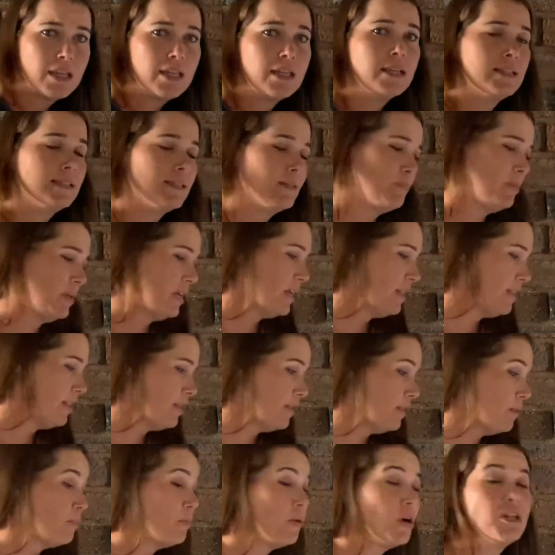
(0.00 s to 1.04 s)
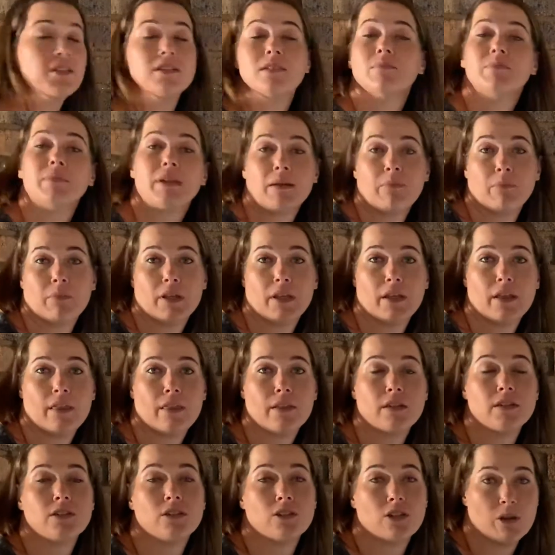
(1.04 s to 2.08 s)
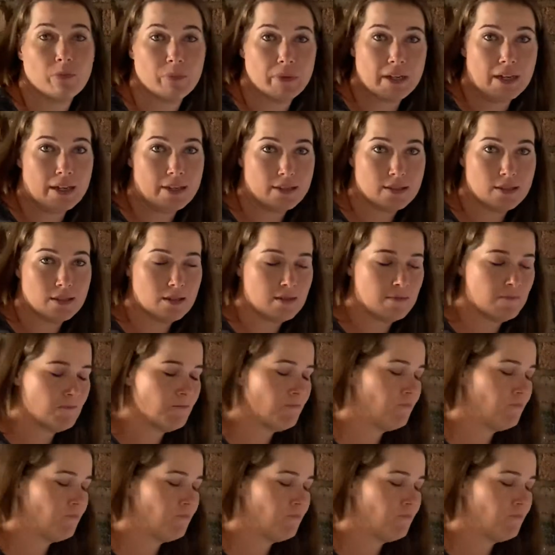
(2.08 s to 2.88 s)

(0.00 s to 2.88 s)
is bigger than the bottom number, the denominator.